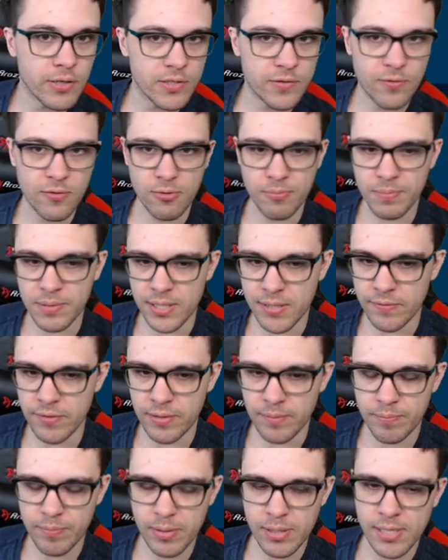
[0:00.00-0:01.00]
piercing
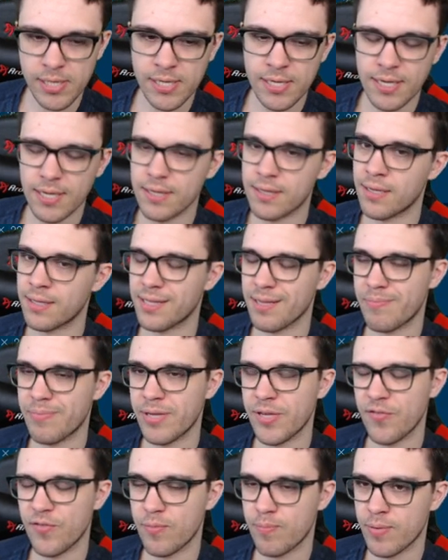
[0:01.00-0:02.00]
metals for
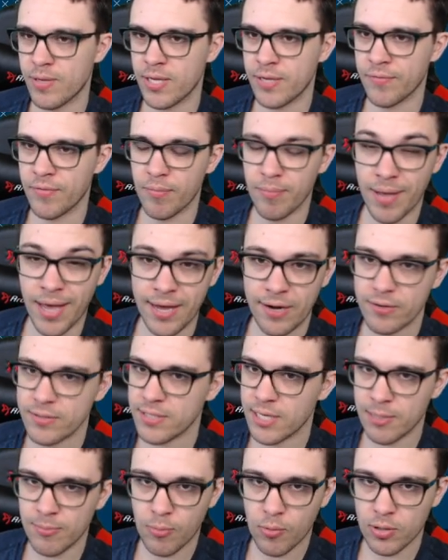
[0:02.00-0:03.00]
PvP. Not that
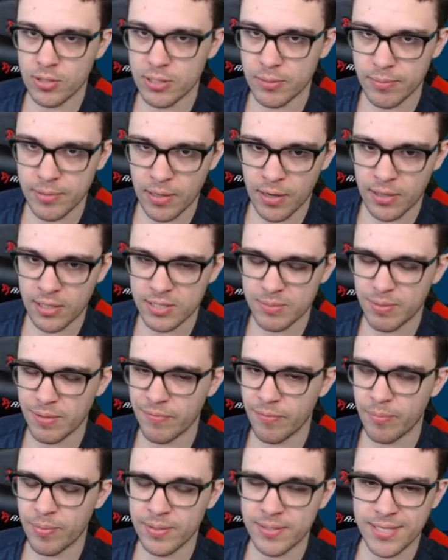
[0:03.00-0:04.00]
PvP even matters
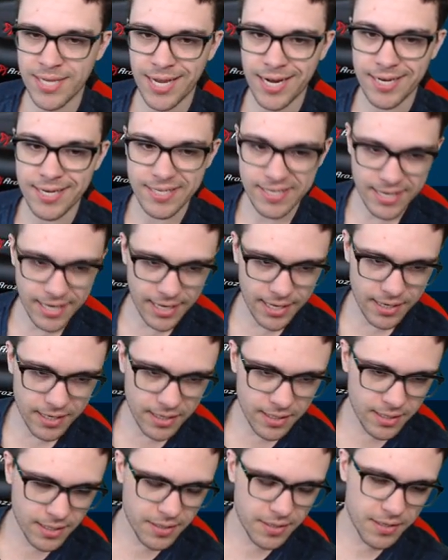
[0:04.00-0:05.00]
anymore, to be honest. PvP
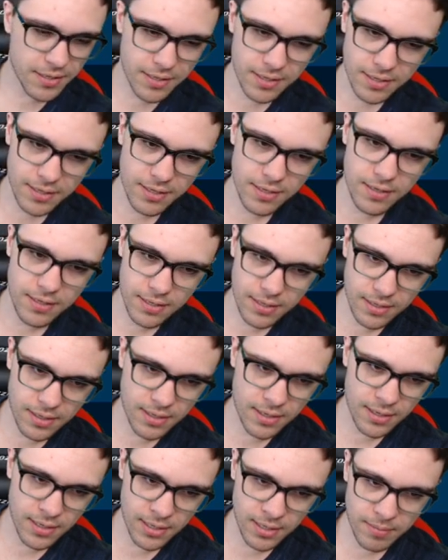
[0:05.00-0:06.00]
is kind of dead.
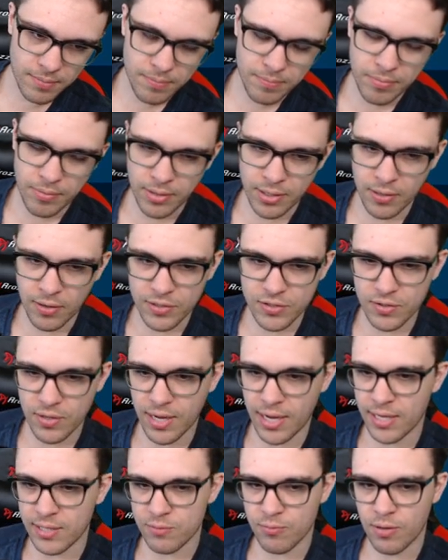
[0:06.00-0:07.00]

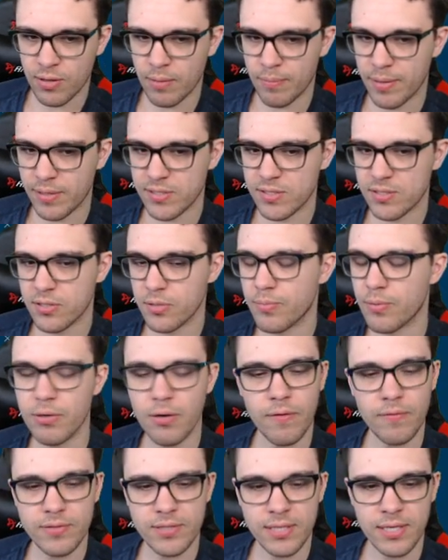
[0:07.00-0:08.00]
Uh, but he also
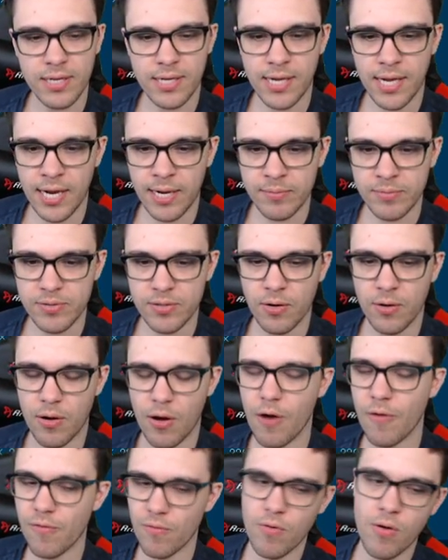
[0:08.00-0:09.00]
has one of the best
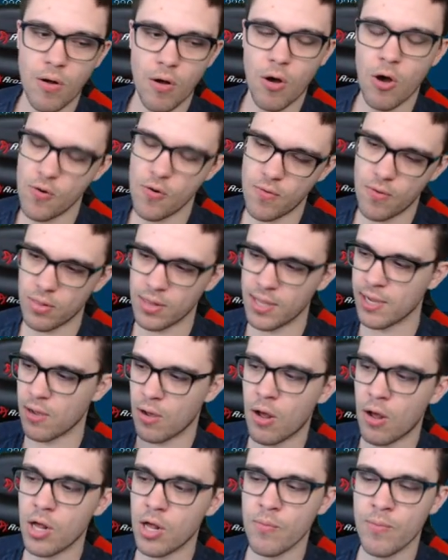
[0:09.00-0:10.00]
supernovas in the game. So
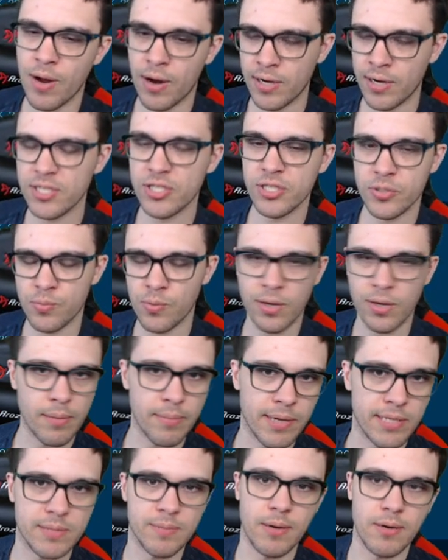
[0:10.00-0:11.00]
overall, oh, like
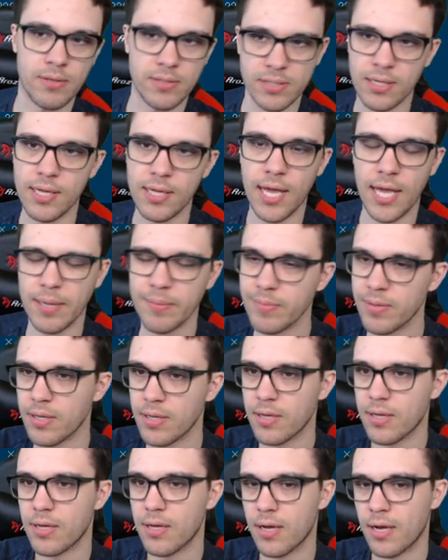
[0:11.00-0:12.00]
all around, he's just one of the best
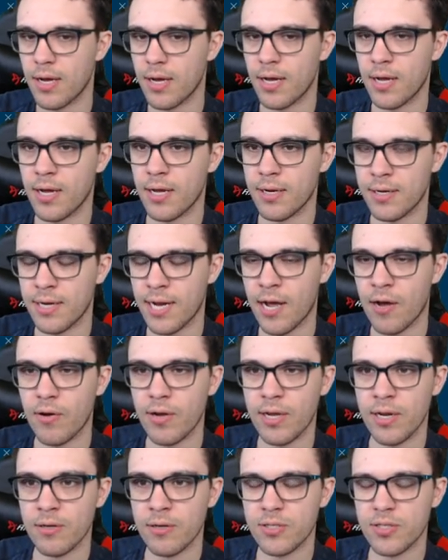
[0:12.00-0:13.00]
metals in the game.
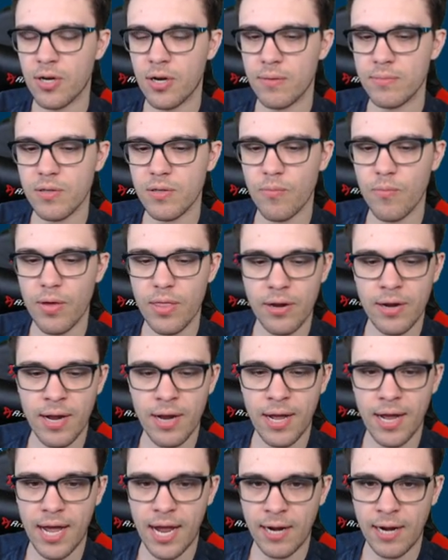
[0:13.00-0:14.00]
Uh, now,
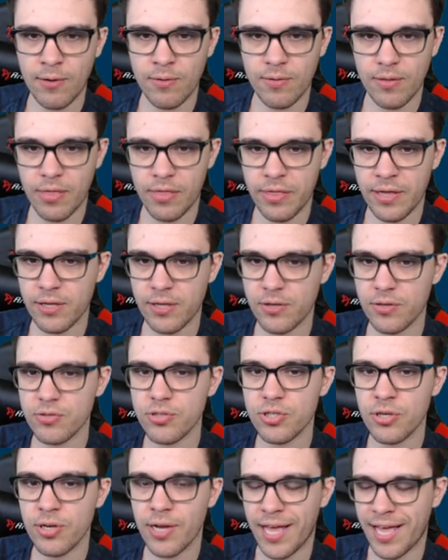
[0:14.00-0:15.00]
in terms of whether or not
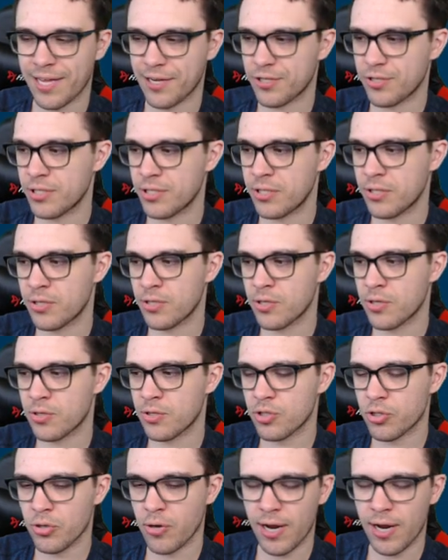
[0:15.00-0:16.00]
I think you
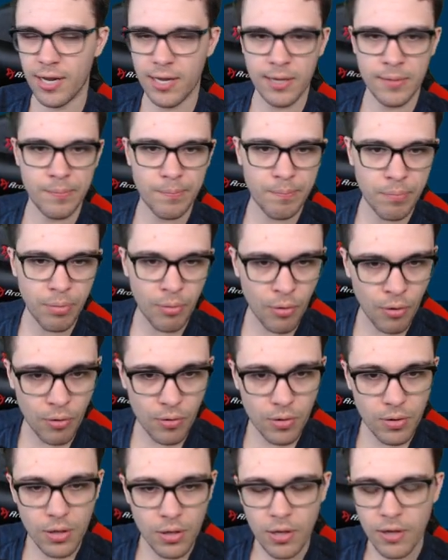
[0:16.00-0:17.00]
should actually
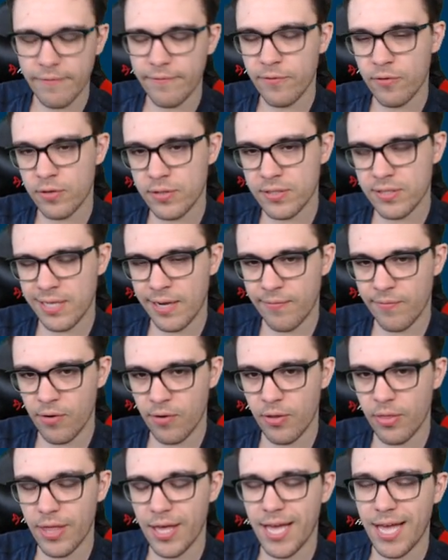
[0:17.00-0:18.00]
try and pull
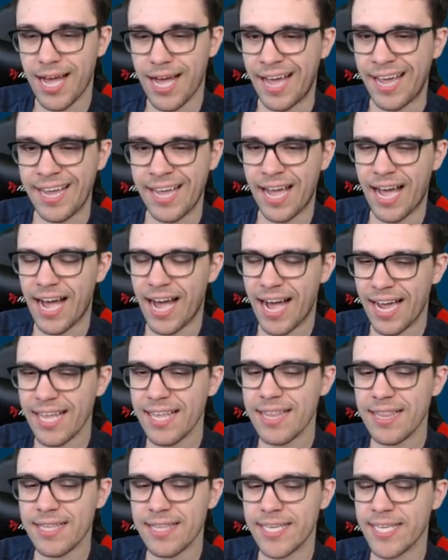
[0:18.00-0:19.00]
for Sephiroth,
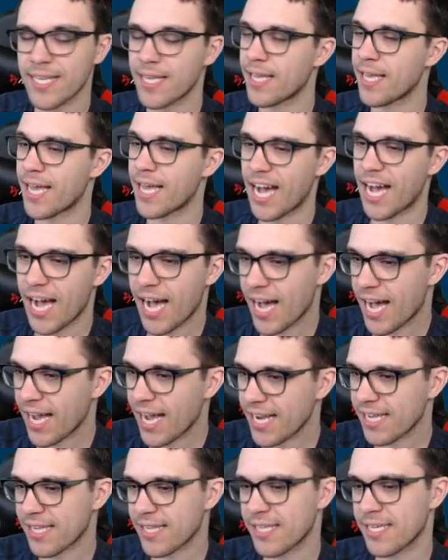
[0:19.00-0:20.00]
I
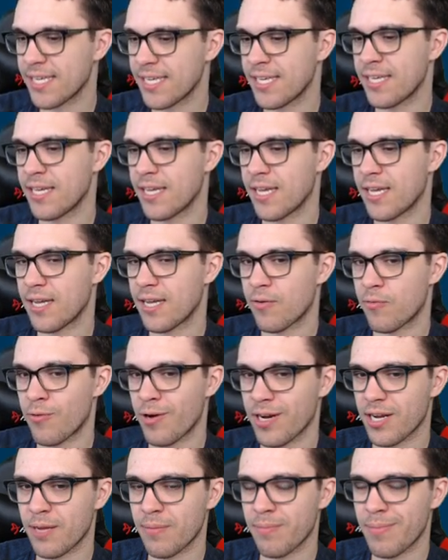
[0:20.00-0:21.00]
highly,
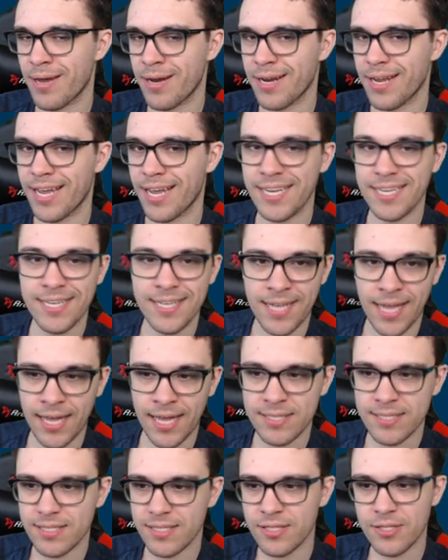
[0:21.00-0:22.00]
highly
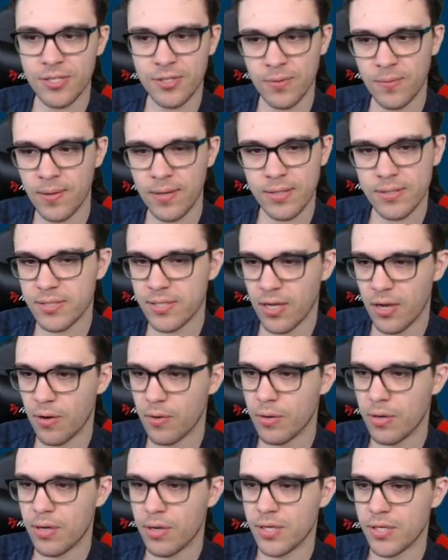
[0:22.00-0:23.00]
recommend
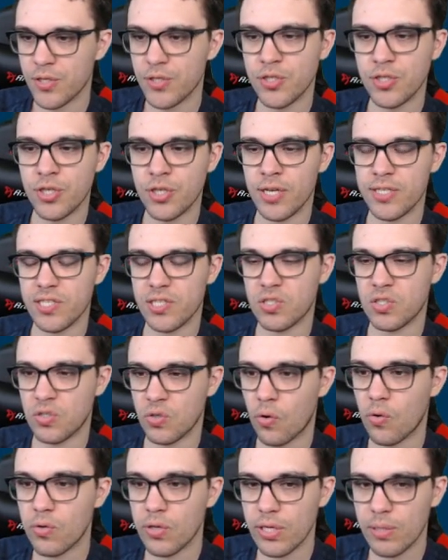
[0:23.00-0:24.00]
against doing so
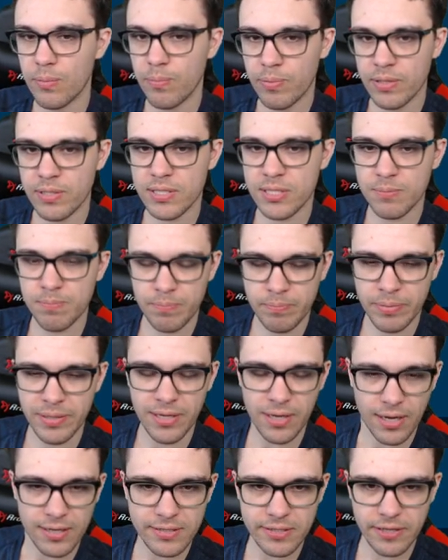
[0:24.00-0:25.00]
just
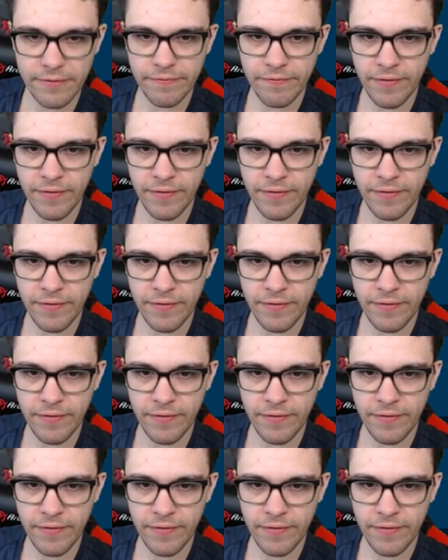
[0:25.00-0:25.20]
solely